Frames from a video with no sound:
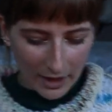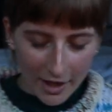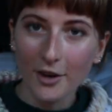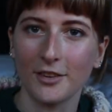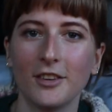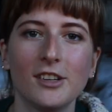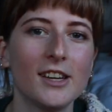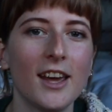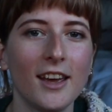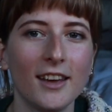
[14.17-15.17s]
Yeah, so
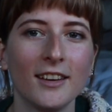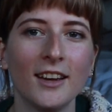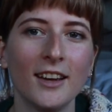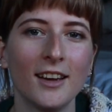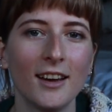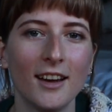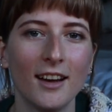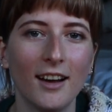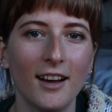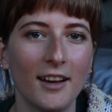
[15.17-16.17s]
today,
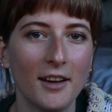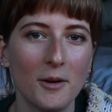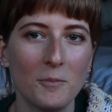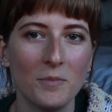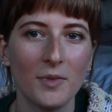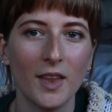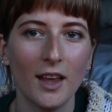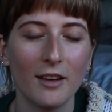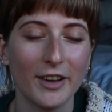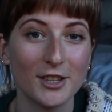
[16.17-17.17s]
I've
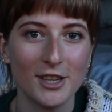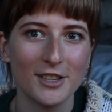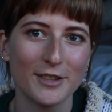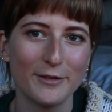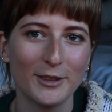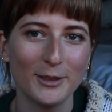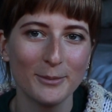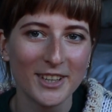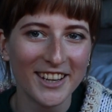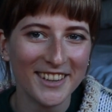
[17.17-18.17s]
actually just
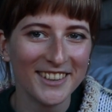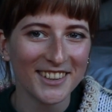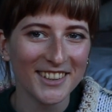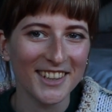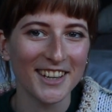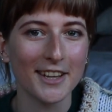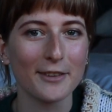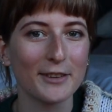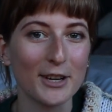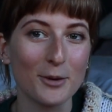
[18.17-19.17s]
filmed
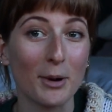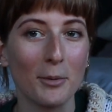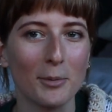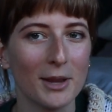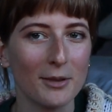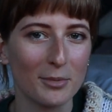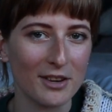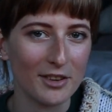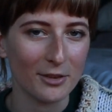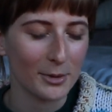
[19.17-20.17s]
another video, probably the
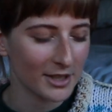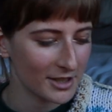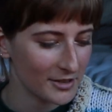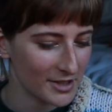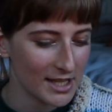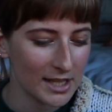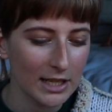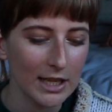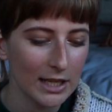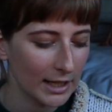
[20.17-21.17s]
previous one that you've seen,
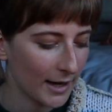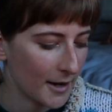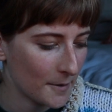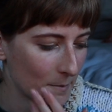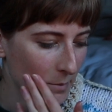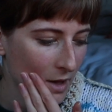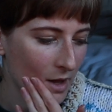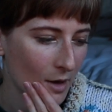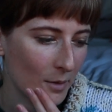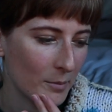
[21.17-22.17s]

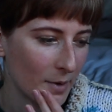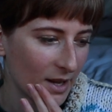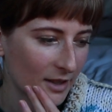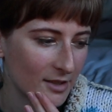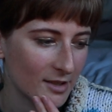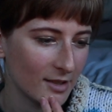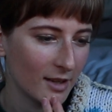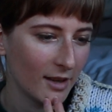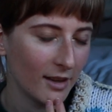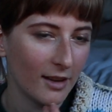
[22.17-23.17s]
but
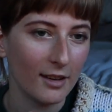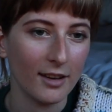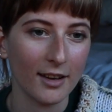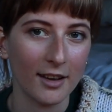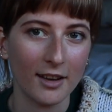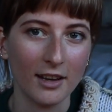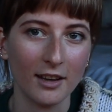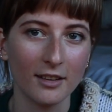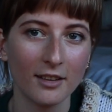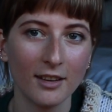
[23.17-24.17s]

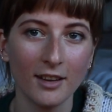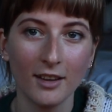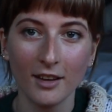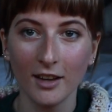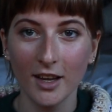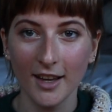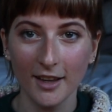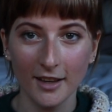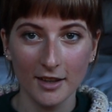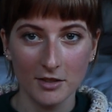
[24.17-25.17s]
I
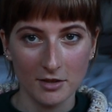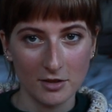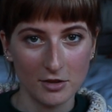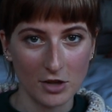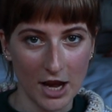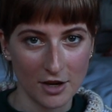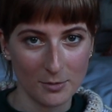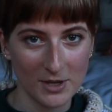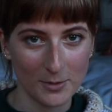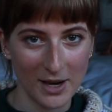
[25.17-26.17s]

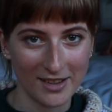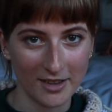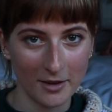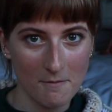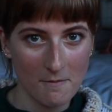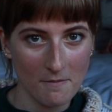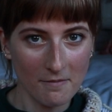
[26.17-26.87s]
changed my sweater,